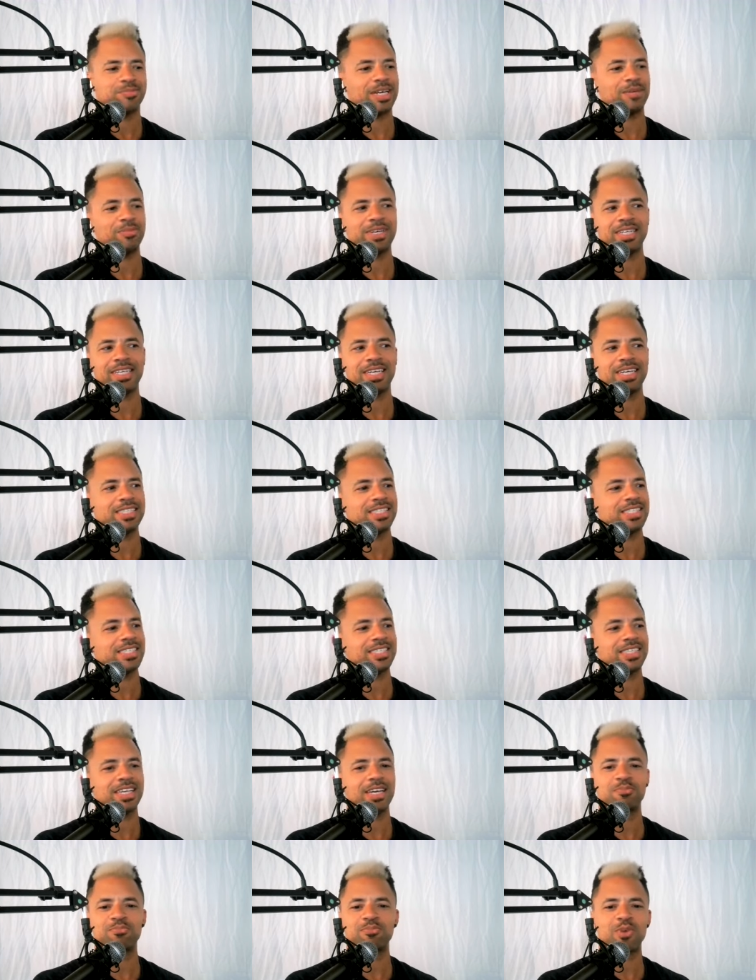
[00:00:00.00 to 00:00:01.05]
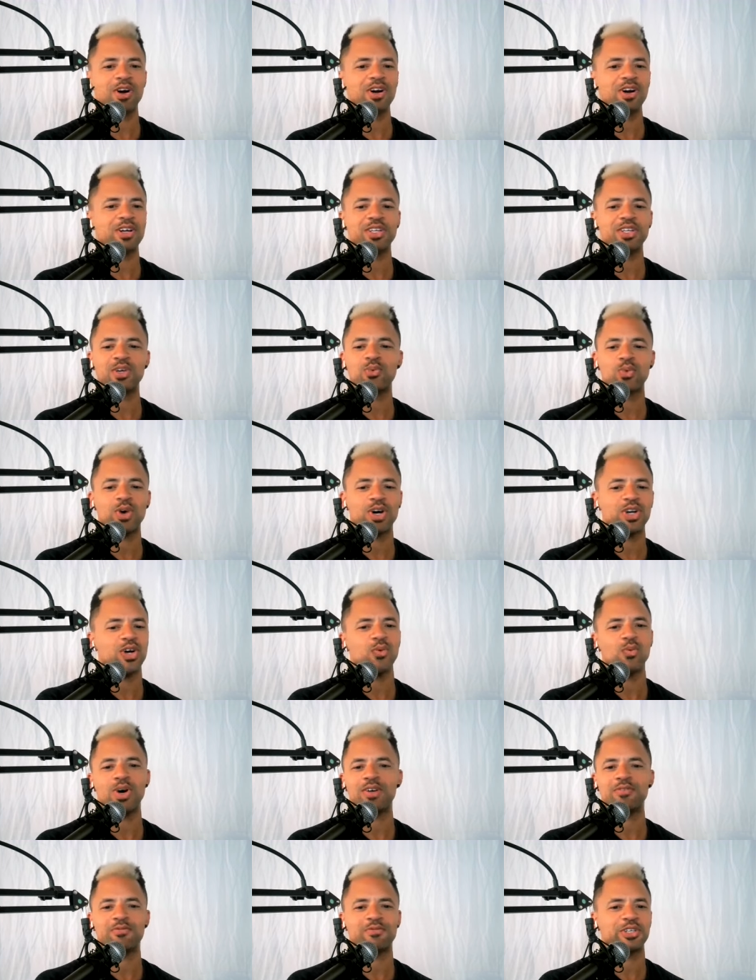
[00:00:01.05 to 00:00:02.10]
I mean, that's just like marketing
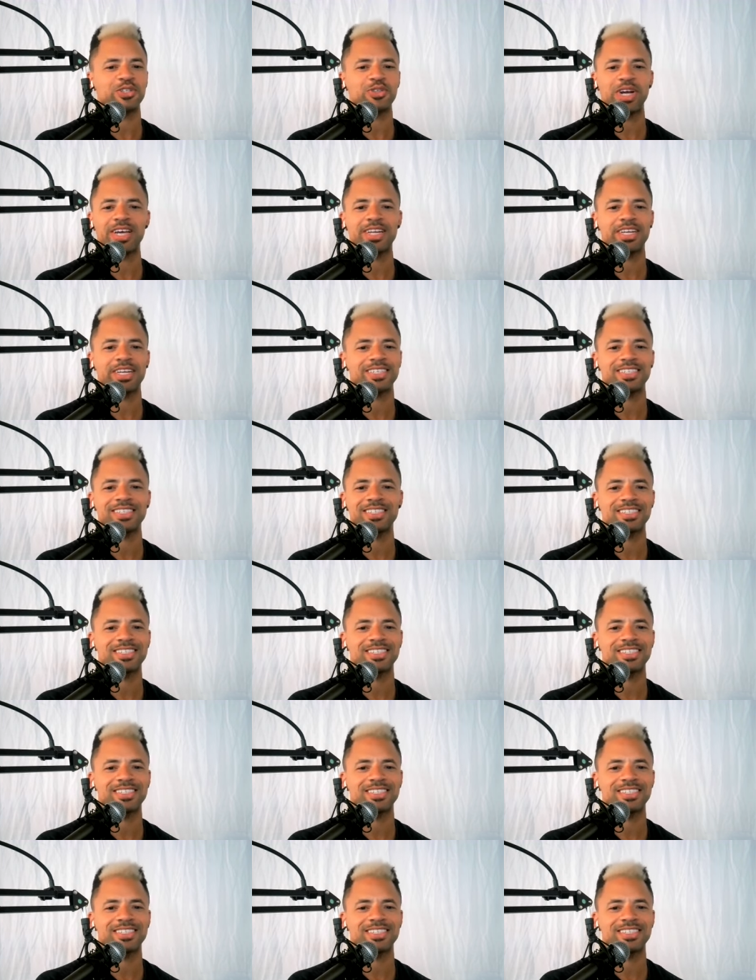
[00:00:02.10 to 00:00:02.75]
101 for training.